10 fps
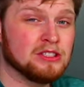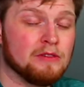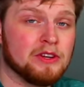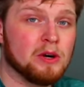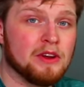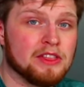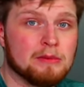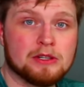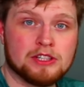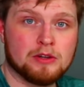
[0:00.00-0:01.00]
So if you don't want the
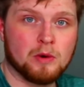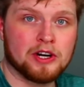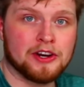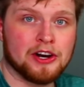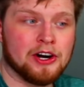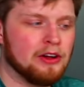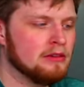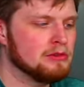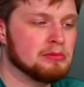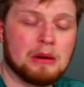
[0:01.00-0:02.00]
motion to work at all,
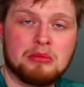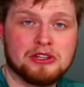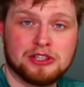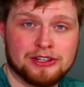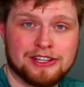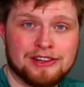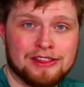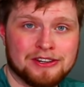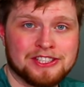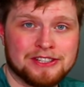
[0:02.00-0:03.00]
you probably shouldn't get the
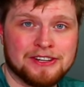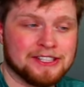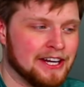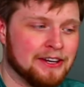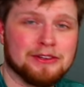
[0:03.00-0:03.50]
third generation Echo.